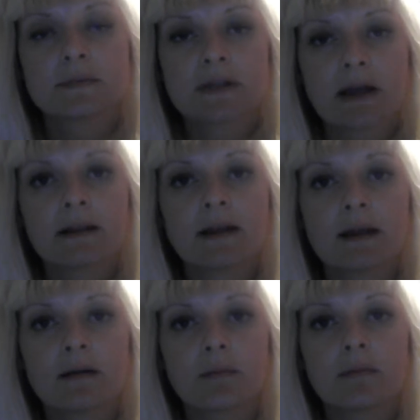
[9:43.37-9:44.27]
telling
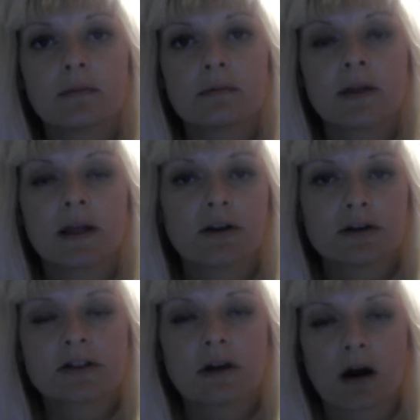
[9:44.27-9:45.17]
him that
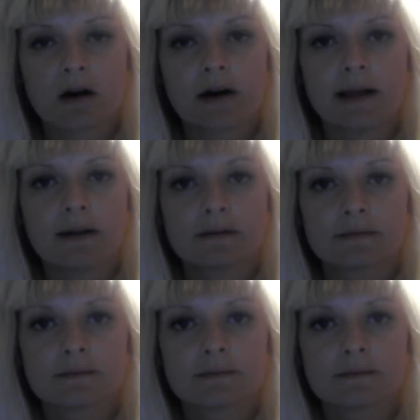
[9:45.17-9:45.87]
you're sorry,